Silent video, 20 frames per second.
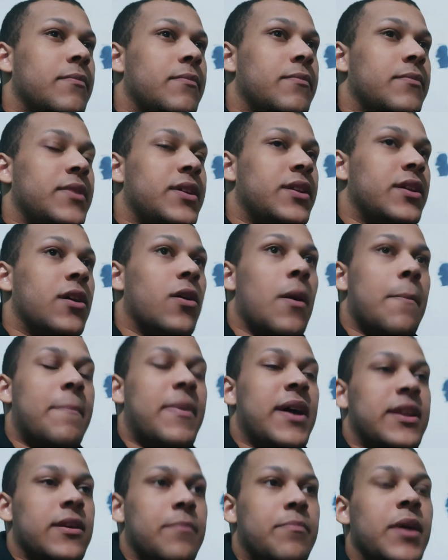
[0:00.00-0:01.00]
a
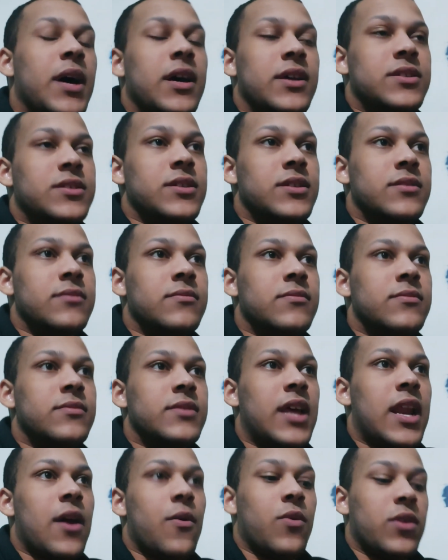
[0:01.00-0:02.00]
better person
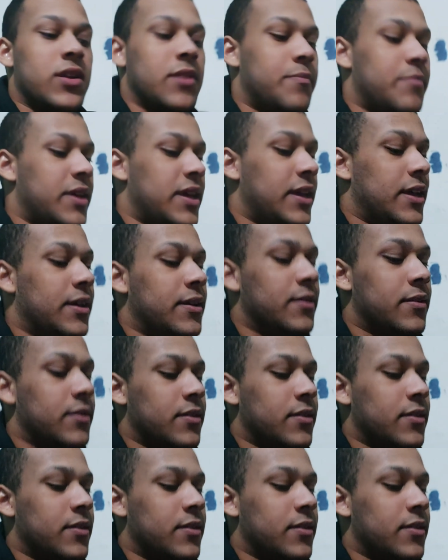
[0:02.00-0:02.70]
that I want to be.